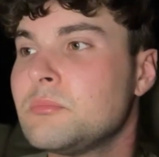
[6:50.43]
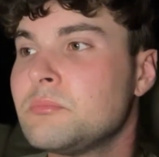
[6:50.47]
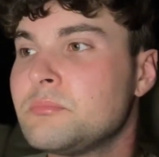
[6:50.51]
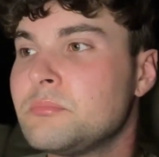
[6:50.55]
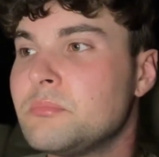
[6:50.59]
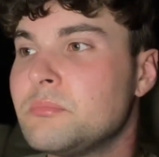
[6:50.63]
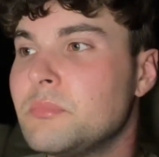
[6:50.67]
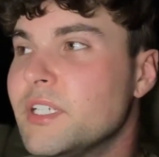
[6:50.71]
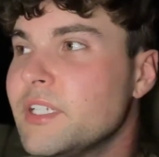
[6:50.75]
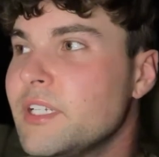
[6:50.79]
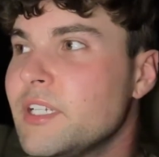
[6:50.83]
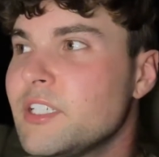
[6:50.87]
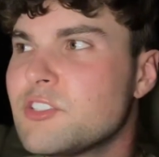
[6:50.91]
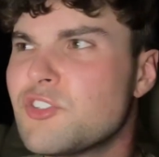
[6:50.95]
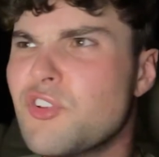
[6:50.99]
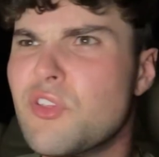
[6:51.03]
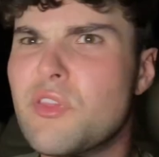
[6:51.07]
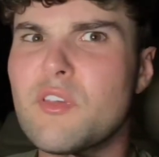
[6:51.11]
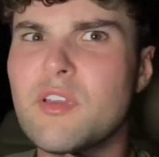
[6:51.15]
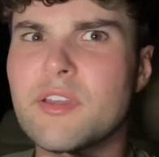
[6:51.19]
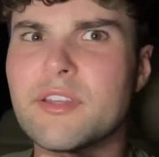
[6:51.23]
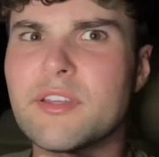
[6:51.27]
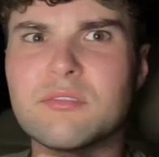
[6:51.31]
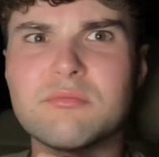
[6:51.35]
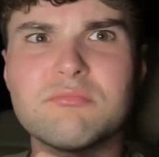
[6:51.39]
But yeah, just
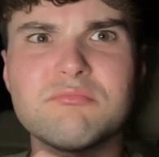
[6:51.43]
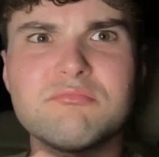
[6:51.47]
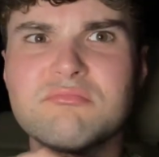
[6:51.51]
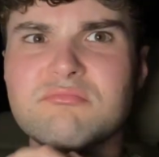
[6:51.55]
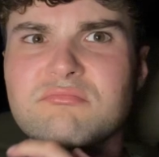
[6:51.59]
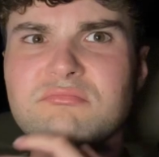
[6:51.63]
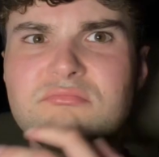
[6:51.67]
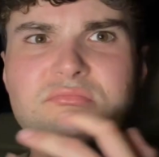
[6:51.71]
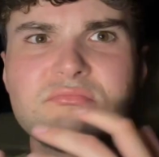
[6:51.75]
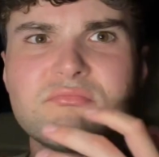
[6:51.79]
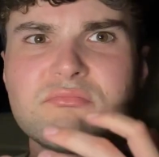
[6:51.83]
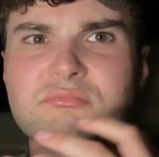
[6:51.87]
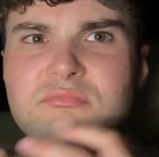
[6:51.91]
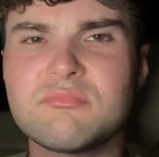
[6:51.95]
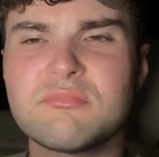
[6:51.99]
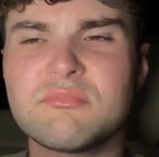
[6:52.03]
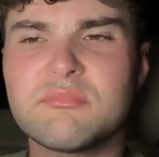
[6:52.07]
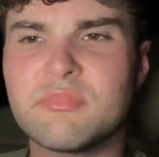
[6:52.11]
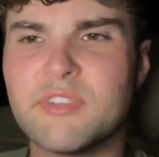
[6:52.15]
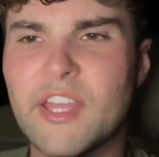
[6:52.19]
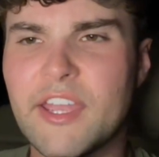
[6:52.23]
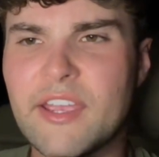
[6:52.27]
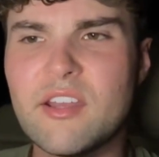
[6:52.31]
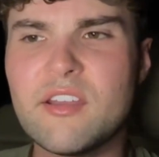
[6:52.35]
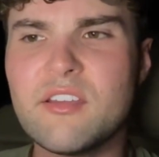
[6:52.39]
like
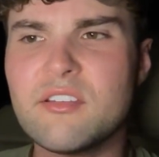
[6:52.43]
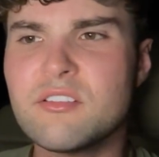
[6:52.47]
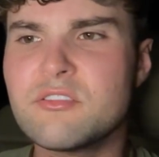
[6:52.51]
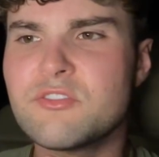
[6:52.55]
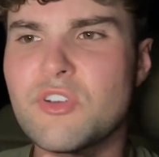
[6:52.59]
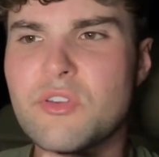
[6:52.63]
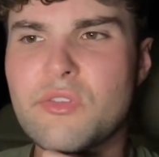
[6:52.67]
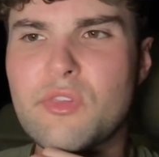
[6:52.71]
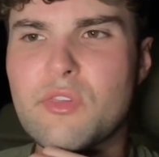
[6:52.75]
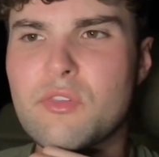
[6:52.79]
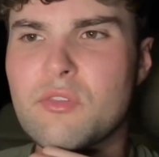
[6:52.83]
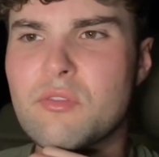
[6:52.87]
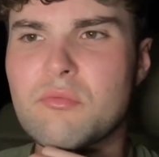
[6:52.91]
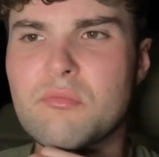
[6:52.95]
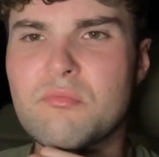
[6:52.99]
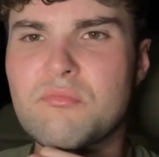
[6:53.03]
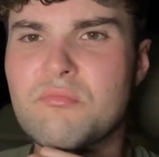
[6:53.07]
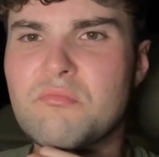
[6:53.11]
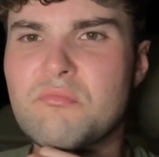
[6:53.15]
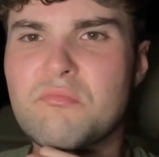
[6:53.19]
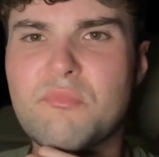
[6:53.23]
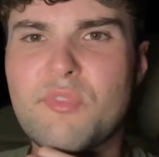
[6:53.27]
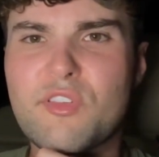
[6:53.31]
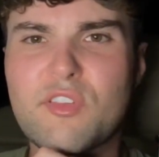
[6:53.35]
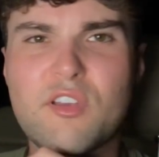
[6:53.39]
dating just
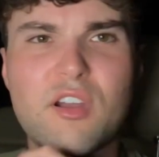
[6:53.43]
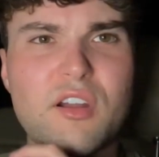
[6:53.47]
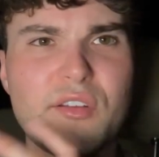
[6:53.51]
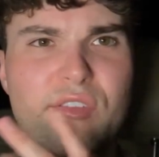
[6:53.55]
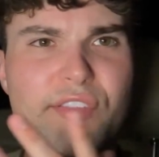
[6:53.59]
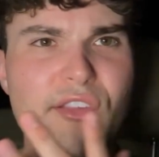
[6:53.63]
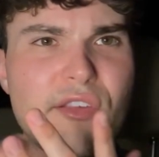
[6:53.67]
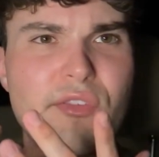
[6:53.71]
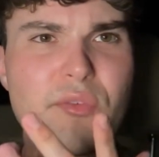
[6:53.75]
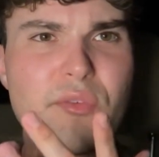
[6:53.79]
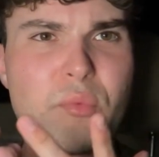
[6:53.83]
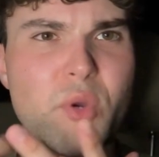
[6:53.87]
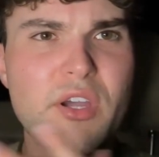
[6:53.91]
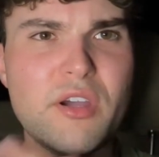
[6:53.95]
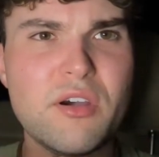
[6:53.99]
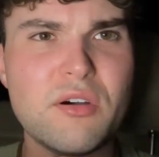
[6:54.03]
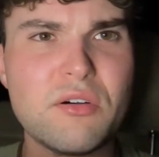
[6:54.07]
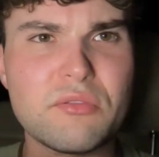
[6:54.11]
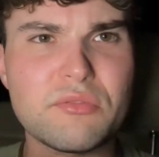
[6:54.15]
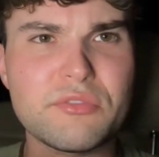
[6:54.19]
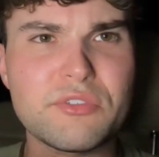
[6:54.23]
sucks as well.